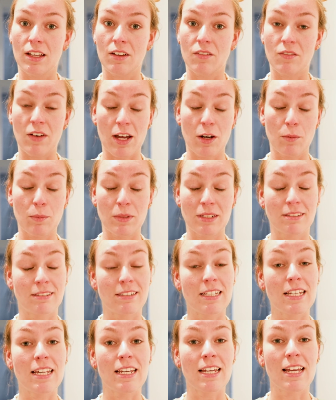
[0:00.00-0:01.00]
vitamin
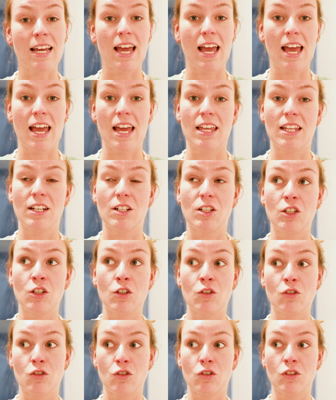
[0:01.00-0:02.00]
C, and
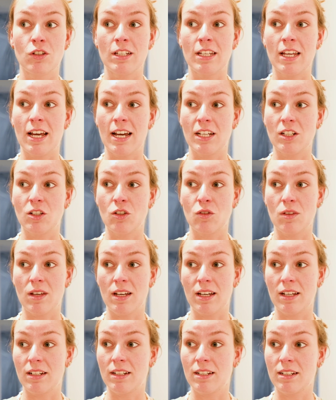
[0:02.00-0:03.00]
usually I do
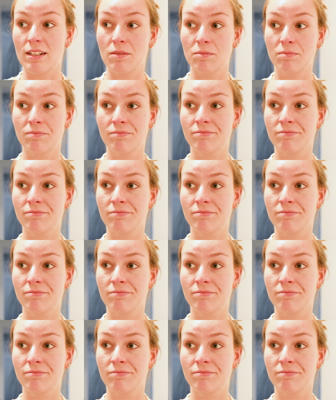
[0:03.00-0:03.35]
that